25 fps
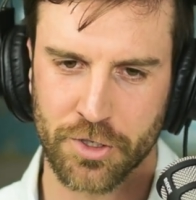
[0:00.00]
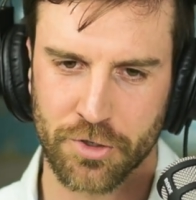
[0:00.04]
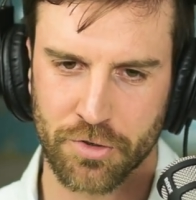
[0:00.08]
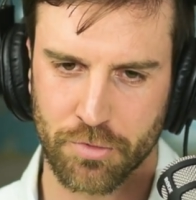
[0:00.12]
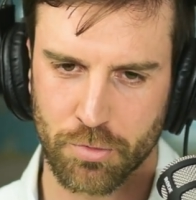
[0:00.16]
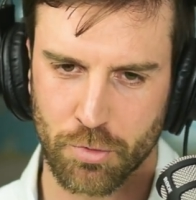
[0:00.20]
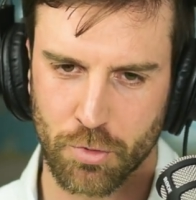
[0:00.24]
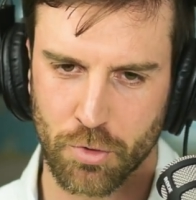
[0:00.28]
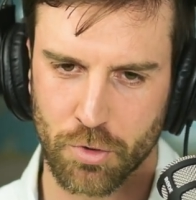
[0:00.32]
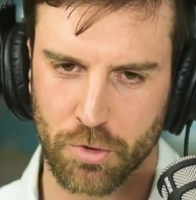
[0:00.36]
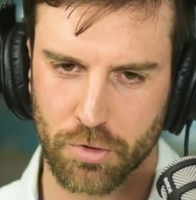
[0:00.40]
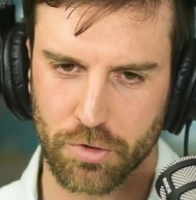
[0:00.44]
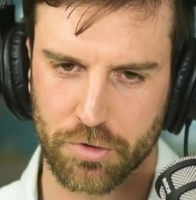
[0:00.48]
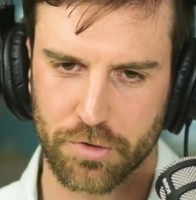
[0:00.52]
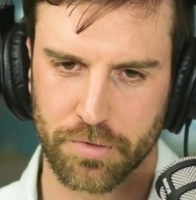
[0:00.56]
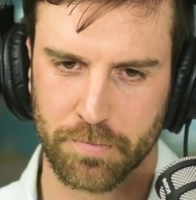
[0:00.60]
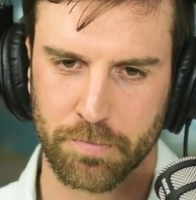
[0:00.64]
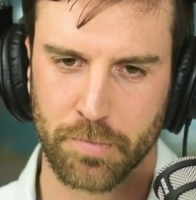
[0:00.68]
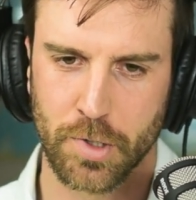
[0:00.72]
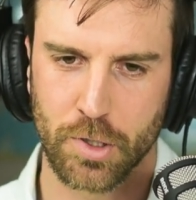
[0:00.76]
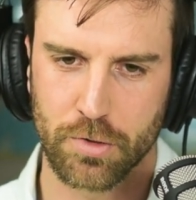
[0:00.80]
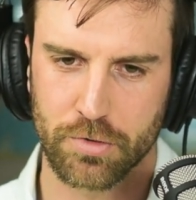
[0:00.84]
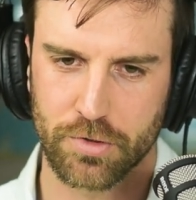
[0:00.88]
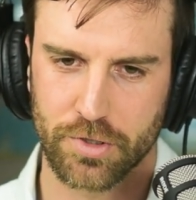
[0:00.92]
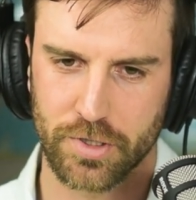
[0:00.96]
You've walked
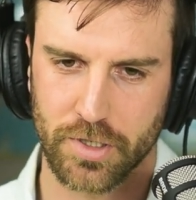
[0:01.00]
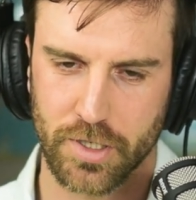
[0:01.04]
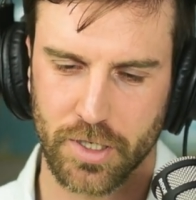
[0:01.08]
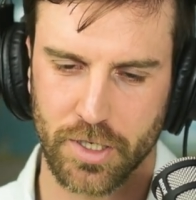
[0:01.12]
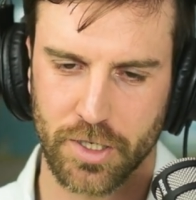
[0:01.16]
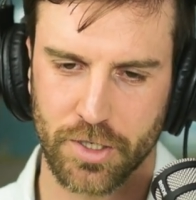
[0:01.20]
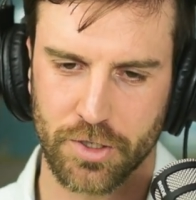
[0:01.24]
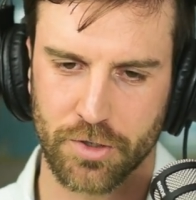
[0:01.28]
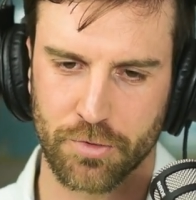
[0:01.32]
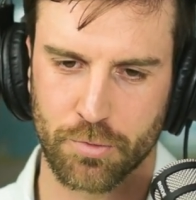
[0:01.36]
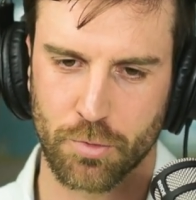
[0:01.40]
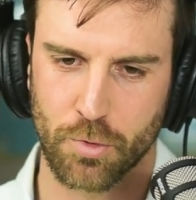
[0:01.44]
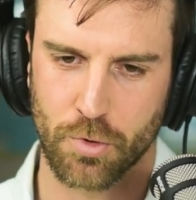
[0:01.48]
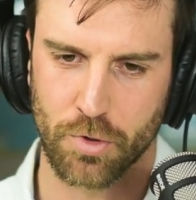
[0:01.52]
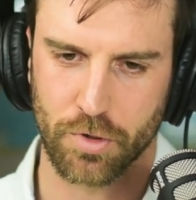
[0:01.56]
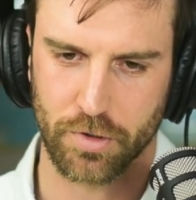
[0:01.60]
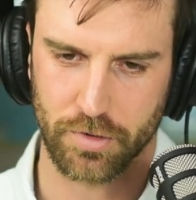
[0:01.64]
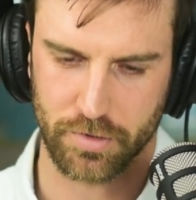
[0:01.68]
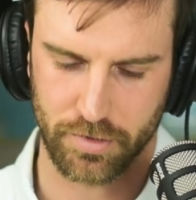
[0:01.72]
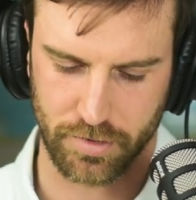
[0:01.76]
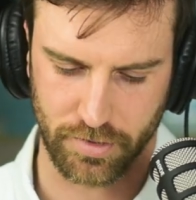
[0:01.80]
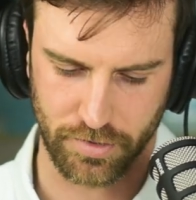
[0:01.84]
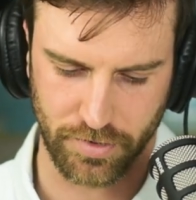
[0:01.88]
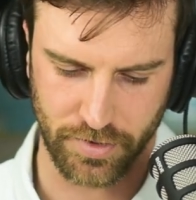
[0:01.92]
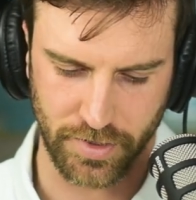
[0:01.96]
Malta, you've
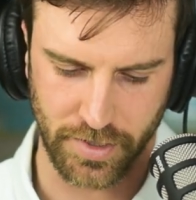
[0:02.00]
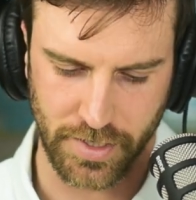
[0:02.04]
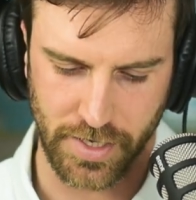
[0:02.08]
walked the